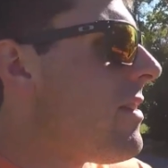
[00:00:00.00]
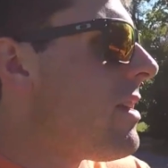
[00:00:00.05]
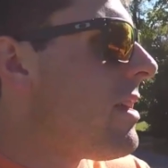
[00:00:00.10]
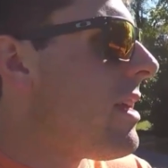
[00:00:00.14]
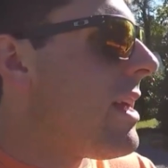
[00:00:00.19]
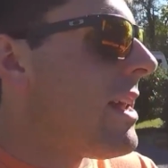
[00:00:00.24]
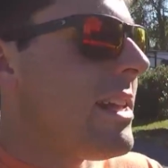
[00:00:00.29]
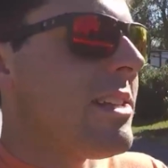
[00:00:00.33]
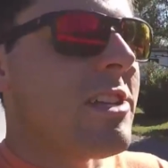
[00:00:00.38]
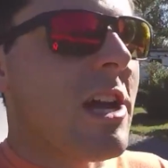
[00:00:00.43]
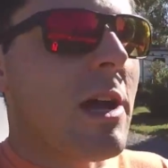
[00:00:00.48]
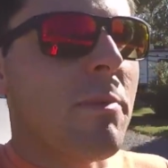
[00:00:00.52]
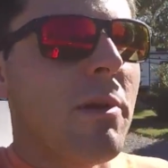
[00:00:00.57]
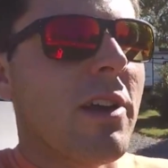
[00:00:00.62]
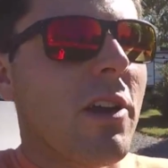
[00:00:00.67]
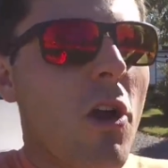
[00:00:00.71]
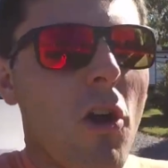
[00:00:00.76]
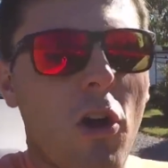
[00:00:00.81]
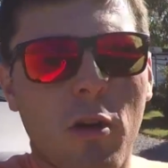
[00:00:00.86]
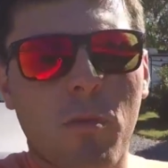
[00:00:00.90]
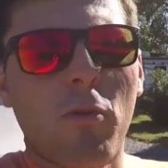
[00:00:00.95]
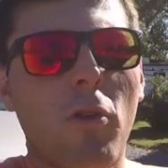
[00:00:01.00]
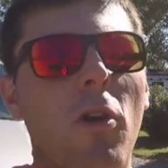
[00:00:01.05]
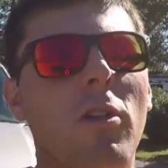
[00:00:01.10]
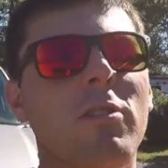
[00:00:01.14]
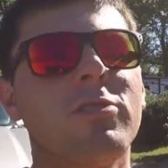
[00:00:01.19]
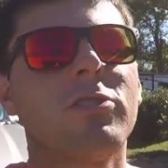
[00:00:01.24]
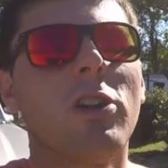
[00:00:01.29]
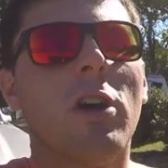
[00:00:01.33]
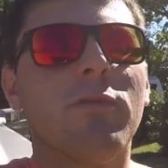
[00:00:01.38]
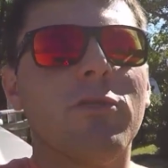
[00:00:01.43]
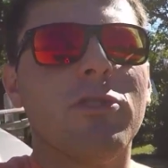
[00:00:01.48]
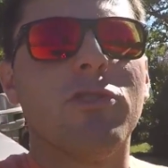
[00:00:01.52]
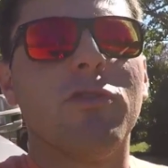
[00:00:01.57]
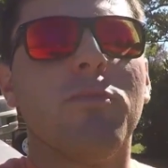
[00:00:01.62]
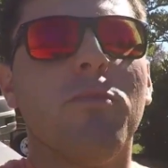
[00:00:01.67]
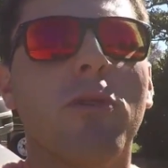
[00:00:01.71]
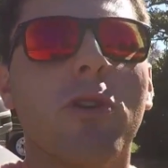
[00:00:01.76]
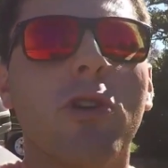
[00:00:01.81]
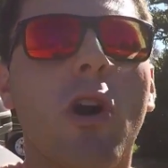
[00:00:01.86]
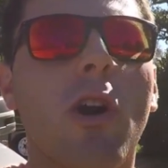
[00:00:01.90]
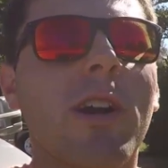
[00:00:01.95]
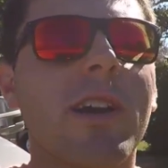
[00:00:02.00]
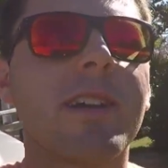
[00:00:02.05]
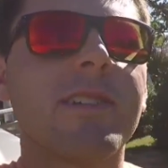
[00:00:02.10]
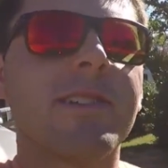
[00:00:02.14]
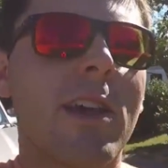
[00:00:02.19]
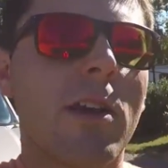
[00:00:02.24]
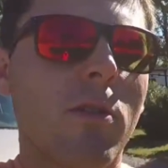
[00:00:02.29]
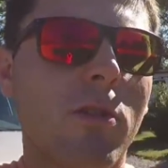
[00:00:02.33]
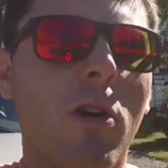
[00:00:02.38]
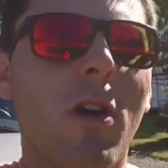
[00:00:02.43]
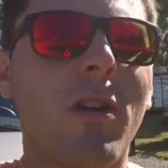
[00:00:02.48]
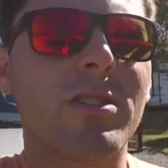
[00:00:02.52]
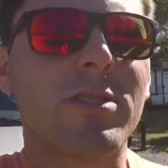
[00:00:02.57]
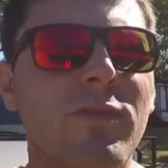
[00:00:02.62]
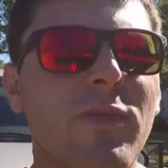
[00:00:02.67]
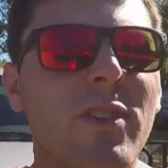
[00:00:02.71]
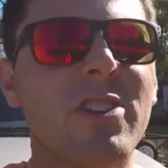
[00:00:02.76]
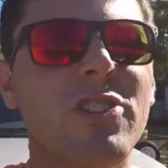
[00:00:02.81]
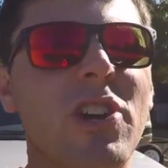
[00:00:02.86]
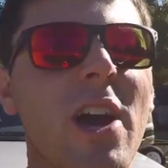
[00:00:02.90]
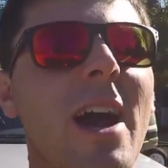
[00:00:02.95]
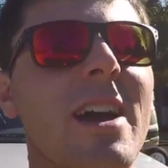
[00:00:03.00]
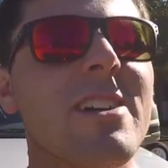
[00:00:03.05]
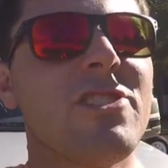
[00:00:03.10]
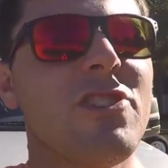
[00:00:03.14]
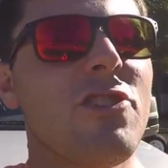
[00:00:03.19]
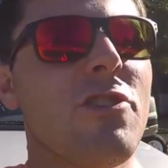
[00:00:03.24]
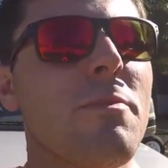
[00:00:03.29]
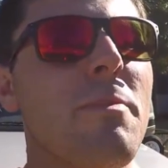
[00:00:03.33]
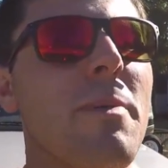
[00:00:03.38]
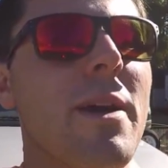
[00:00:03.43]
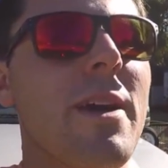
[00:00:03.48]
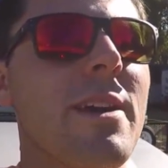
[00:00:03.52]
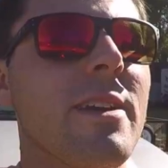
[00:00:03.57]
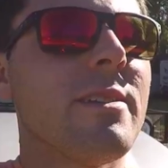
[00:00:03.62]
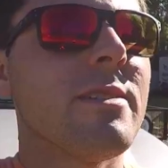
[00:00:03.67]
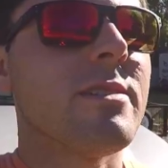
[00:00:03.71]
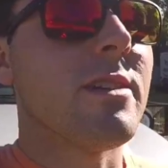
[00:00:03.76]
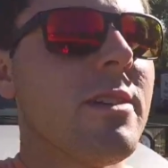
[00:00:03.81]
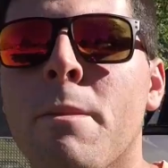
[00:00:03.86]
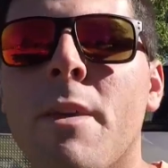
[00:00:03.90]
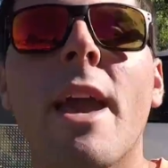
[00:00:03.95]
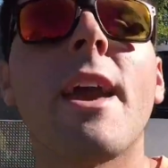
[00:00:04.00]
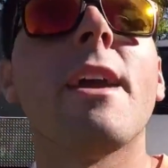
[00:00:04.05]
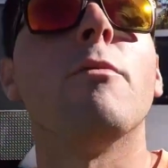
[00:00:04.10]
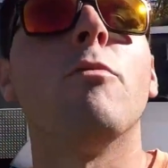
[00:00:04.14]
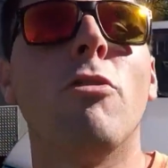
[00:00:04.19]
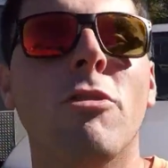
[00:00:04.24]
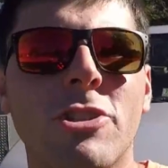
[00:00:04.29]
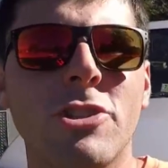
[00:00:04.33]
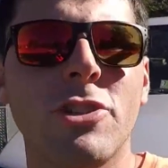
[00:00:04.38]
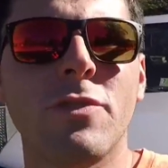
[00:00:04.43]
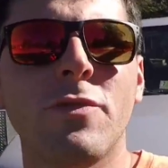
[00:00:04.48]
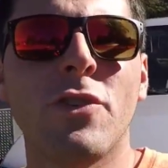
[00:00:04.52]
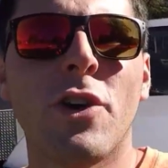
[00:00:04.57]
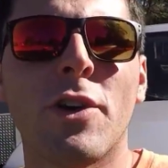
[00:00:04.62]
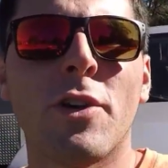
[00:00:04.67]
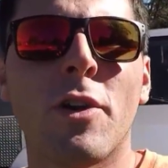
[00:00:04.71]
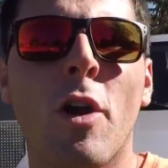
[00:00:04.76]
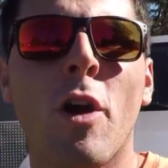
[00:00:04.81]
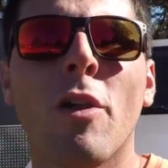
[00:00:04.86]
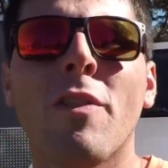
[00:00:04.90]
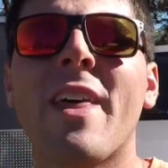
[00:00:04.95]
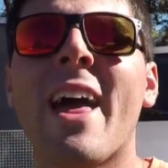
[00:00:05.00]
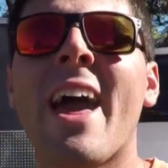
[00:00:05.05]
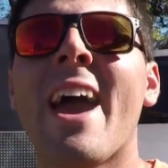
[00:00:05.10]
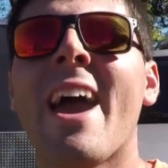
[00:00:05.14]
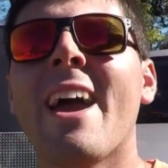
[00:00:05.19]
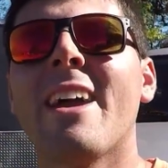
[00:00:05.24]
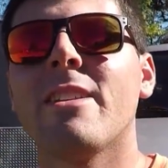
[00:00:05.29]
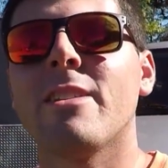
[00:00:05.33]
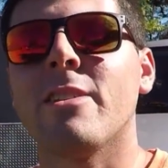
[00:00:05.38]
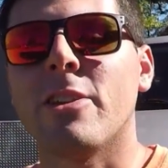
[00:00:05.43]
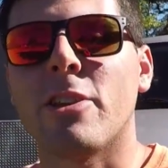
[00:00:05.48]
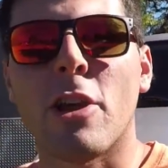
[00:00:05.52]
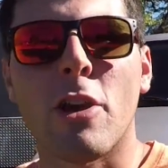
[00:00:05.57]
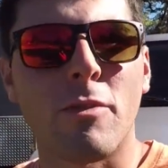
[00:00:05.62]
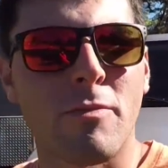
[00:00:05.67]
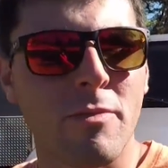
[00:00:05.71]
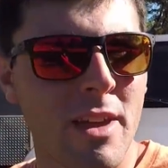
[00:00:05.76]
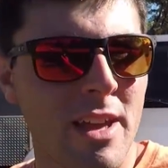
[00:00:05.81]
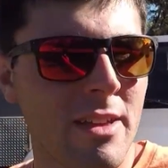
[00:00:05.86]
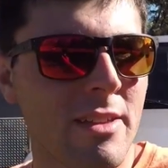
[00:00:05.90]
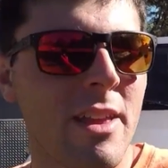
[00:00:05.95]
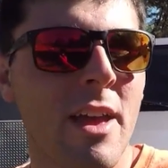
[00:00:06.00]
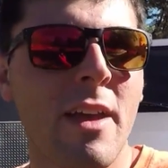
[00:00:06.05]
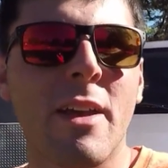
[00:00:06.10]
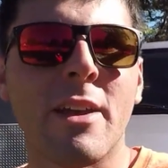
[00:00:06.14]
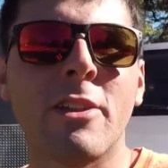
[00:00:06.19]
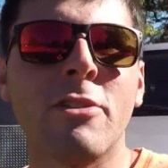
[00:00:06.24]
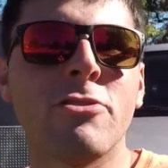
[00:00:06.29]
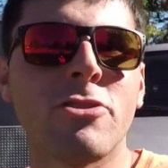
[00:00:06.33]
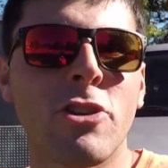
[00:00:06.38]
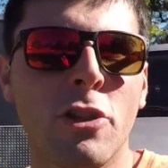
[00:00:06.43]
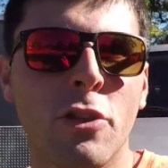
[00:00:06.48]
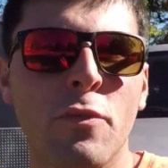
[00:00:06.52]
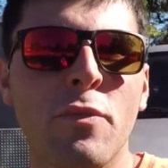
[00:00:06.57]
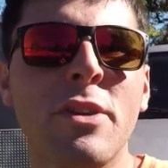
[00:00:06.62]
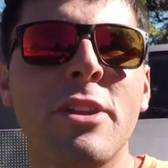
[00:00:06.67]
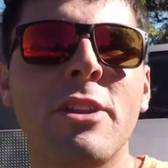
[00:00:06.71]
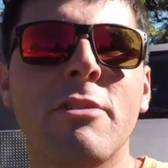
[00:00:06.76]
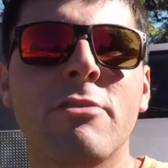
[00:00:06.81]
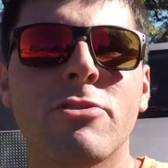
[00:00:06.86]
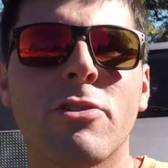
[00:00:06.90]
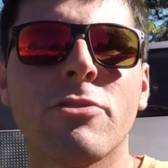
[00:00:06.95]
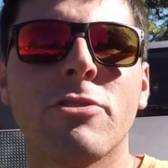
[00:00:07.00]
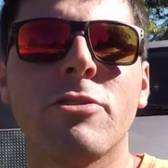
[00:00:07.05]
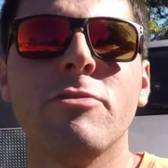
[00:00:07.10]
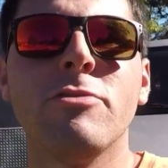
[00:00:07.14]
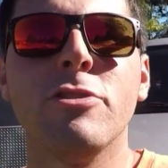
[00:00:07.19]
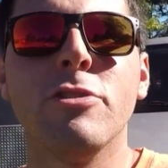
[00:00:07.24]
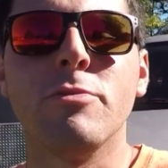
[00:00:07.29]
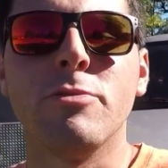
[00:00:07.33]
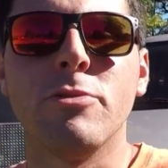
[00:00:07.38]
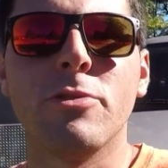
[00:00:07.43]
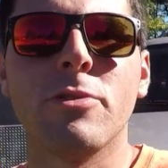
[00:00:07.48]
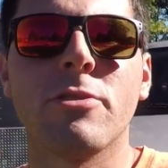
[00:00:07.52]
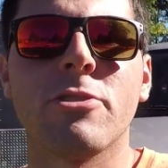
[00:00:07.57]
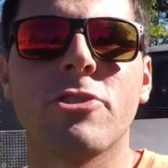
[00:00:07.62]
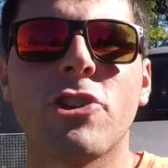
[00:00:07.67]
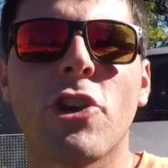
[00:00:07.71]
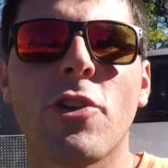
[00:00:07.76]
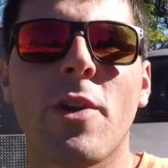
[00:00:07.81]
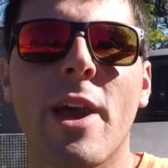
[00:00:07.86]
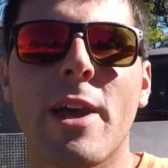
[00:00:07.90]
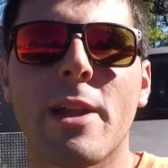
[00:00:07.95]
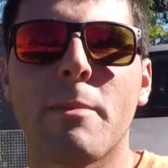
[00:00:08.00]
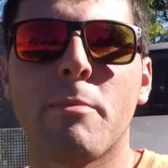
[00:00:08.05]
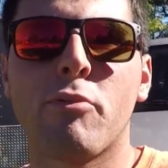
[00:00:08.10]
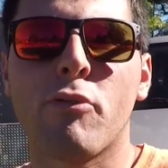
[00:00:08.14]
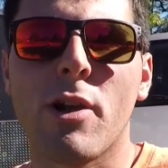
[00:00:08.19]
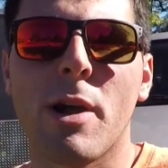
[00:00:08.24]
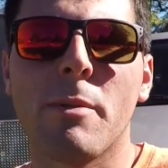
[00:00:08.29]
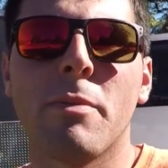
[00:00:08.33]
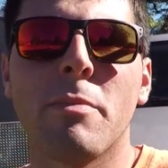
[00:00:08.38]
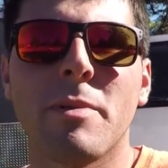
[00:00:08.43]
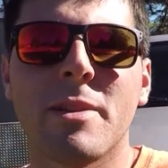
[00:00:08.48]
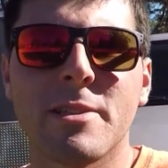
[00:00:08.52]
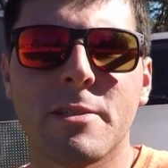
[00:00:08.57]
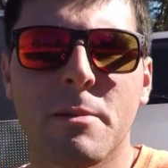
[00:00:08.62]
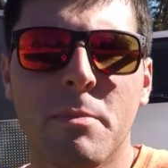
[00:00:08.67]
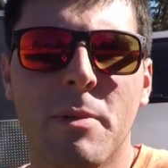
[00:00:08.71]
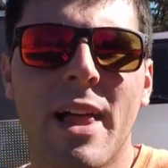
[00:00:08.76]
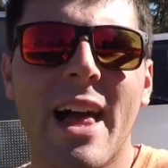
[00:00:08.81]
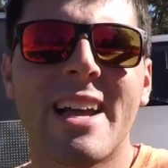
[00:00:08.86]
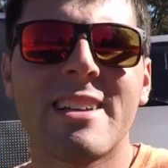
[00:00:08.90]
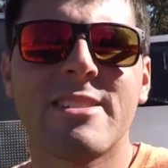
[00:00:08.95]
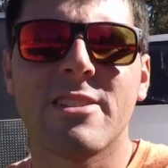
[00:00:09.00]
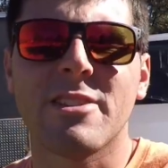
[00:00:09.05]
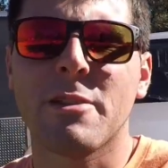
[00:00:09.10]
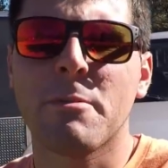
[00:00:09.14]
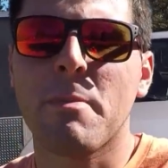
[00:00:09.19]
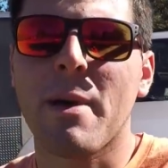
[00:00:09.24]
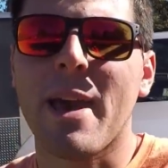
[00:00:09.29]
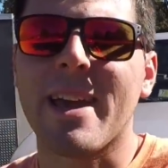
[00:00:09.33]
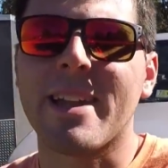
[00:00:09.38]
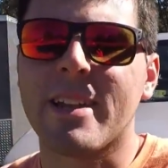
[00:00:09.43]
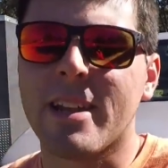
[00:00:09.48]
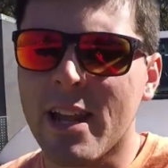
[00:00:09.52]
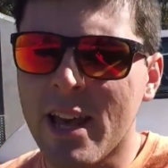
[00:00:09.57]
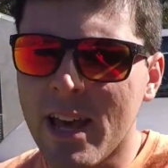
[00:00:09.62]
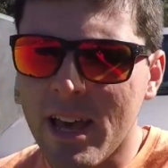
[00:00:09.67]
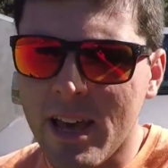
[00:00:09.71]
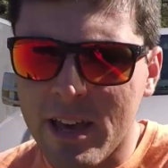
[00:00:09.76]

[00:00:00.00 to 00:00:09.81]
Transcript: any type of like Armor All stuff that you put on it, because that'll cause fisheyes in your paint. And once you've done all that, and there's other videos on YouTube too that'll show you how to prep a piece of plastic to paint it.